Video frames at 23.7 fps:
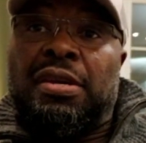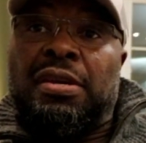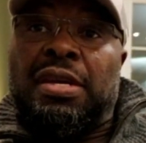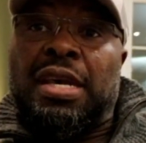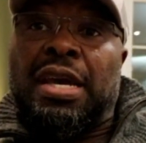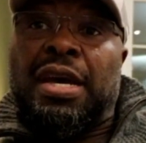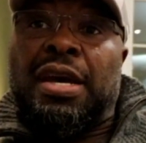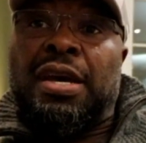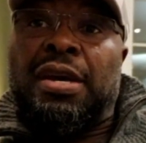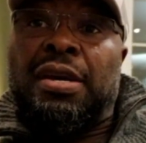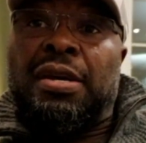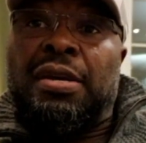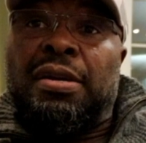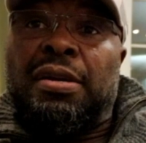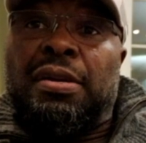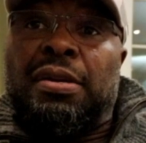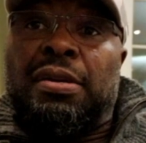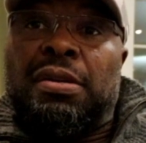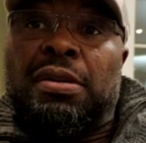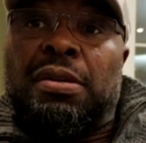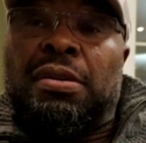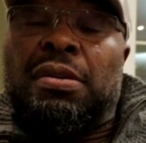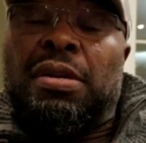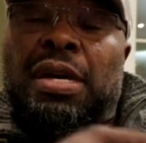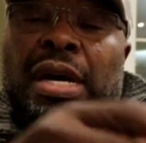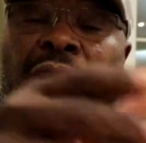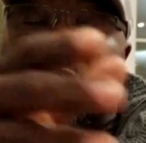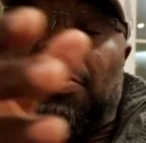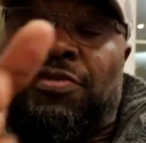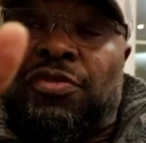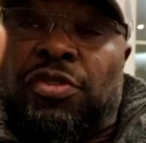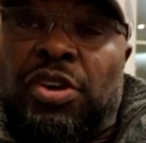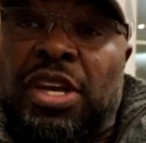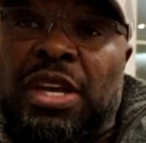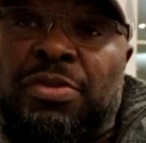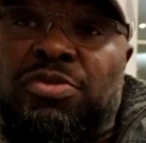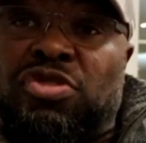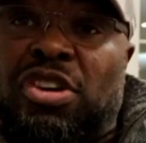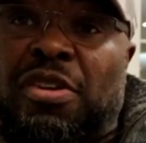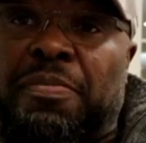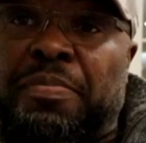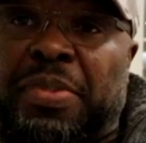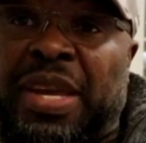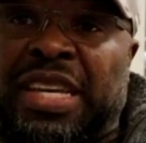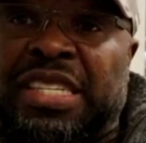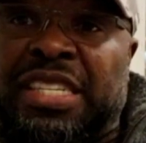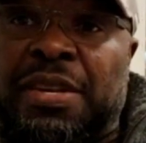Yeah? And for him to
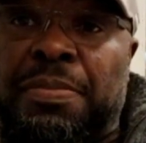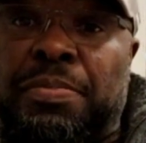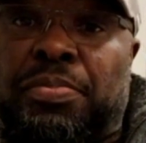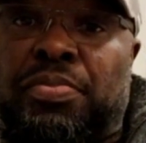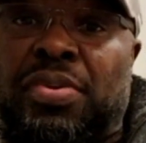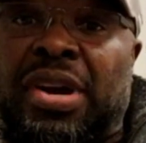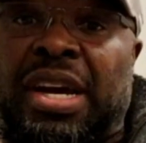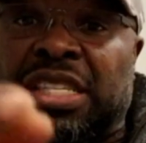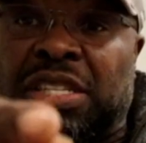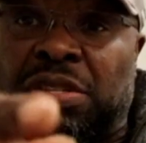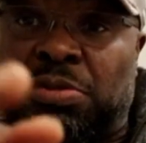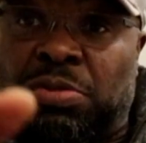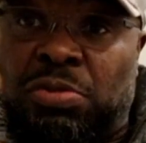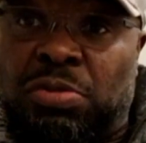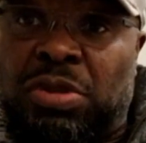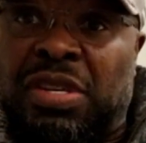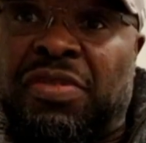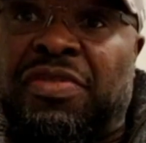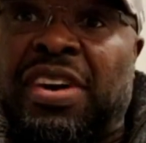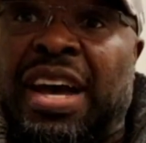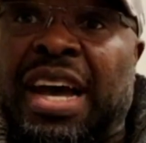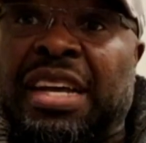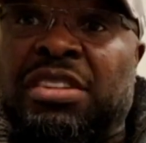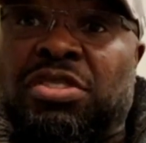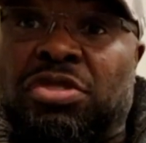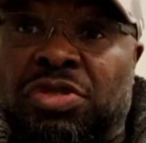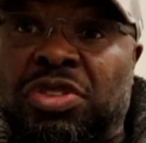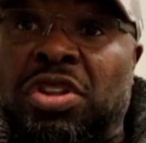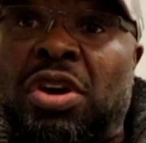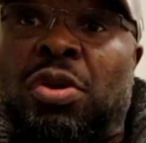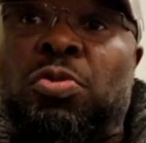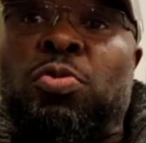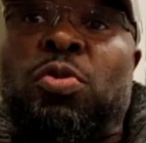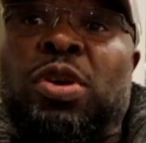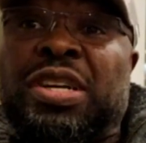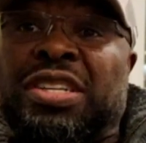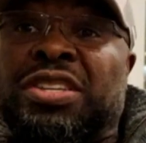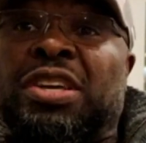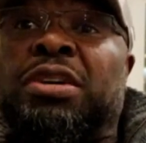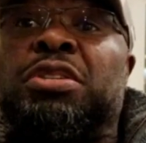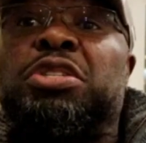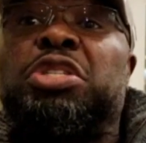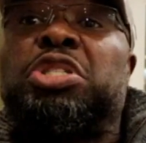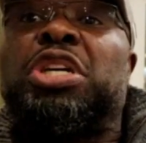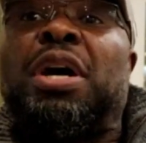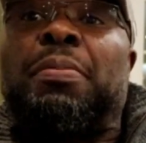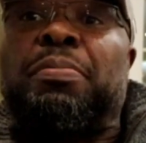have beaten Price, he would have had to done what he
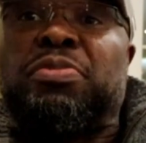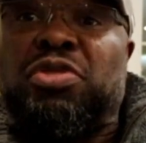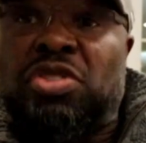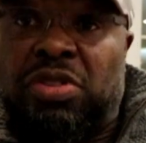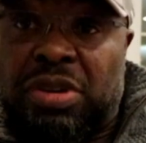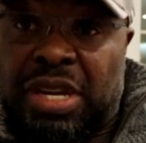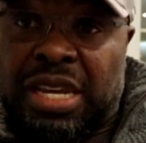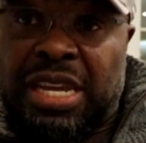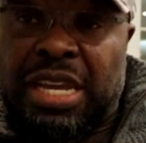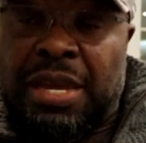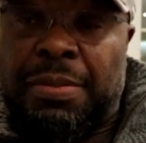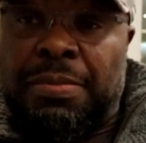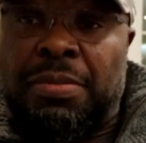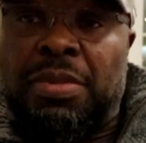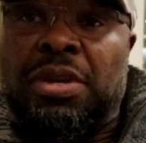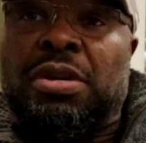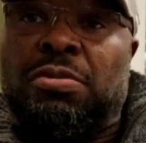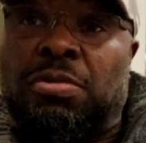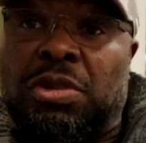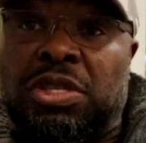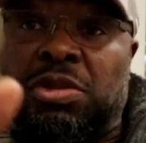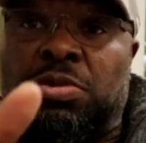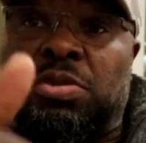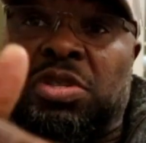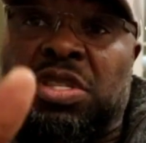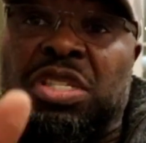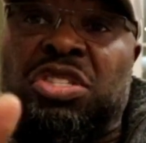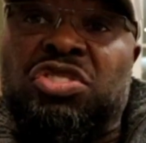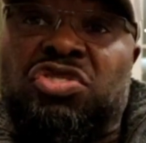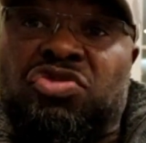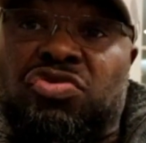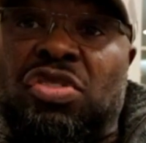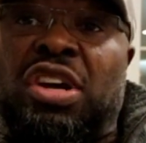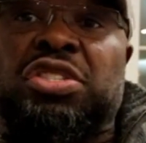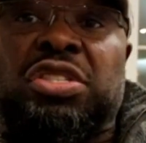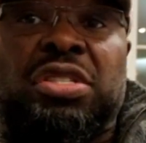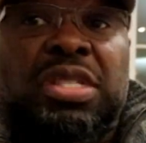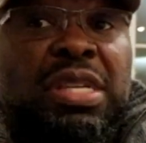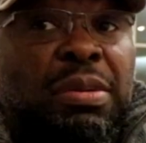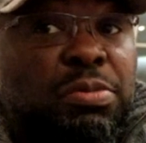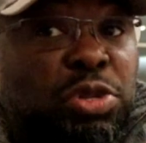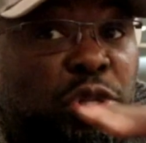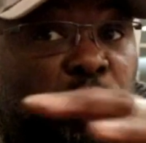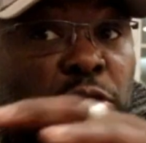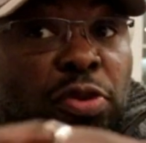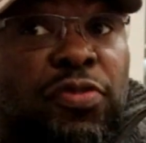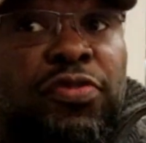done, jumped on him, which was instructions,
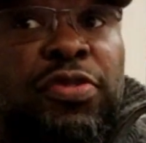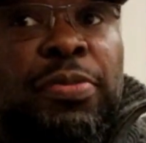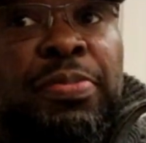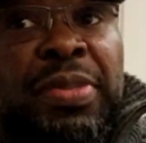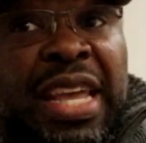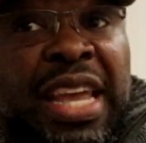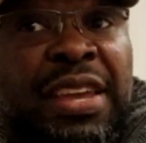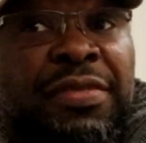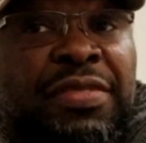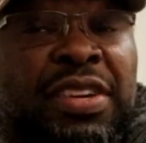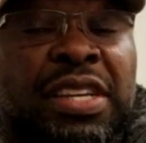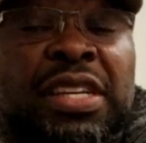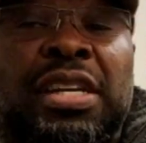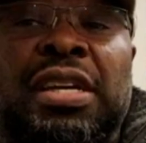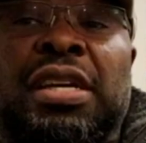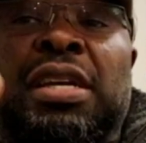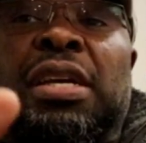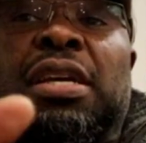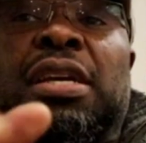I'm sure, from David.